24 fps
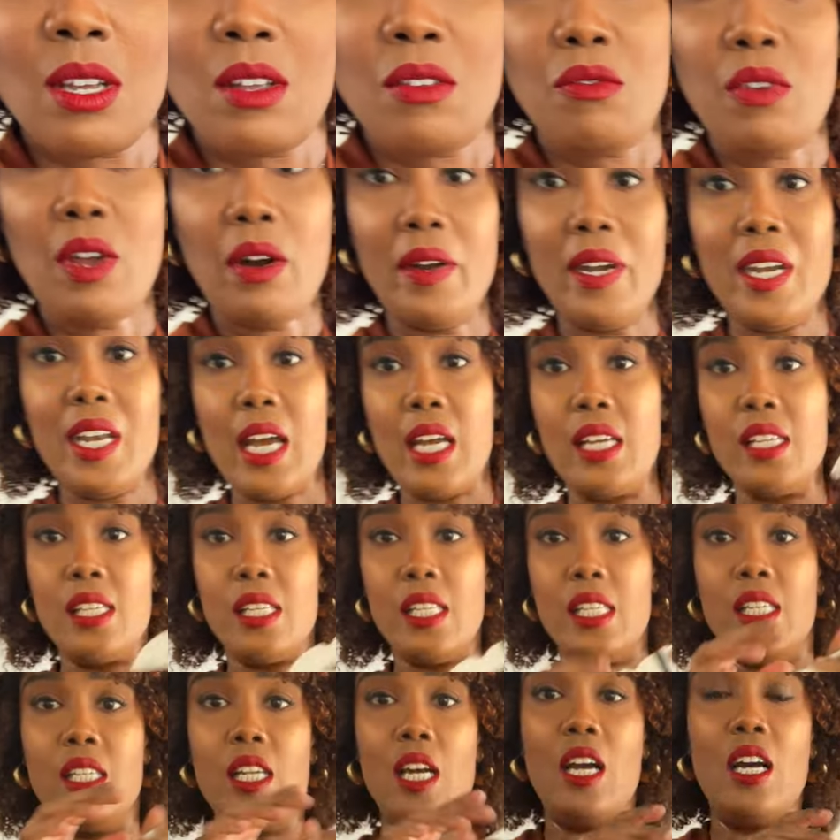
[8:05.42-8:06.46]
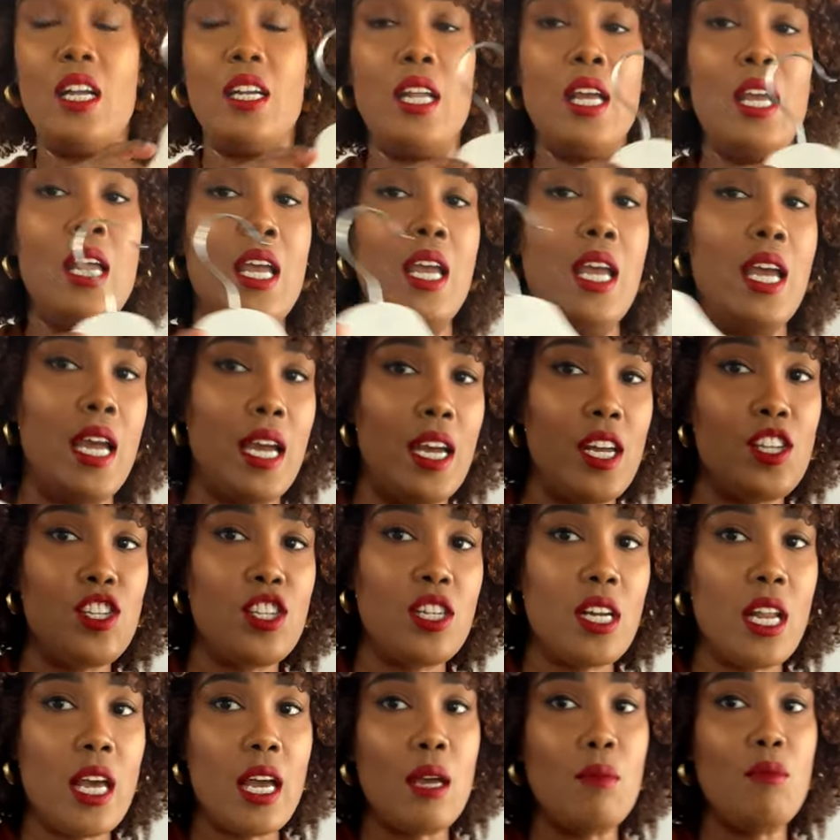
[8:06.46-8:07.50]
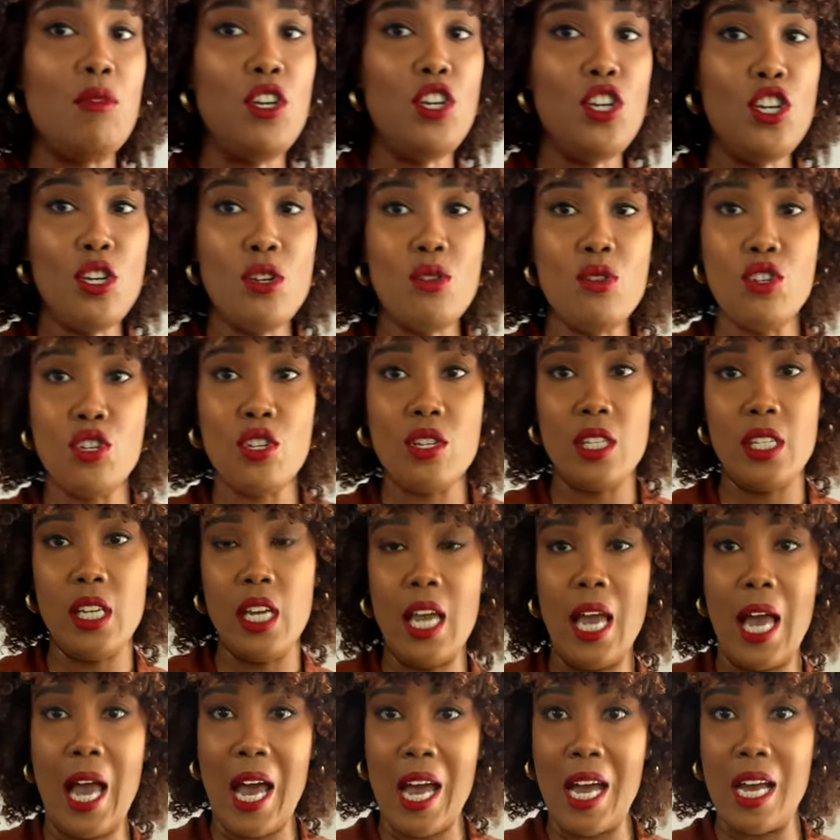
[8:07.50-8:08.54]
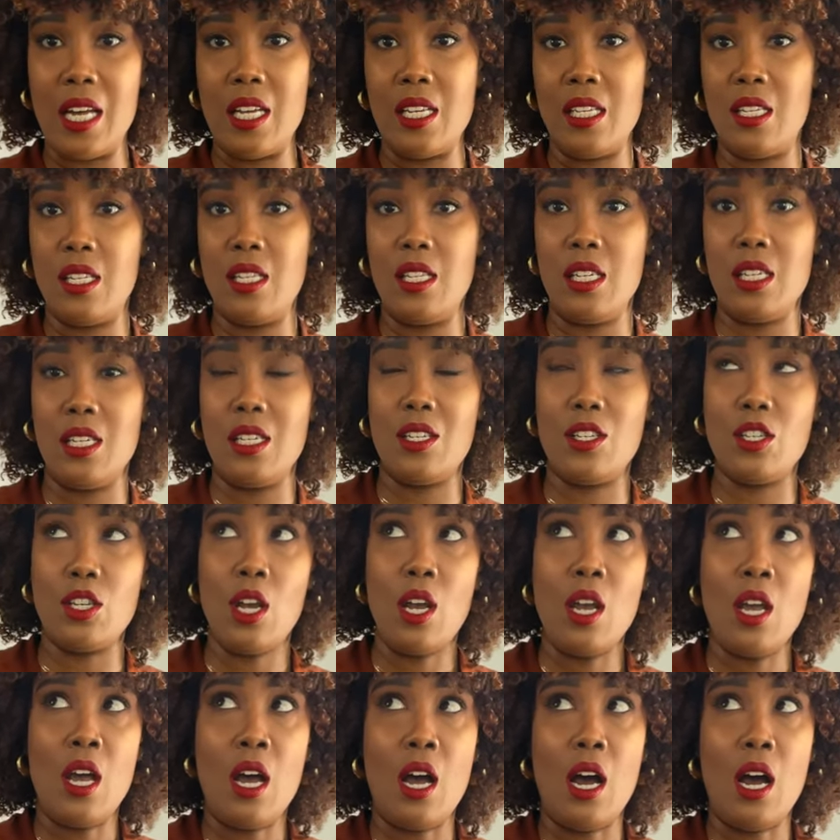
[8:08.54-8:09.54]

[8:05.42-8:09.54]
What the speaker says: Very nicely done. H&M usually has this.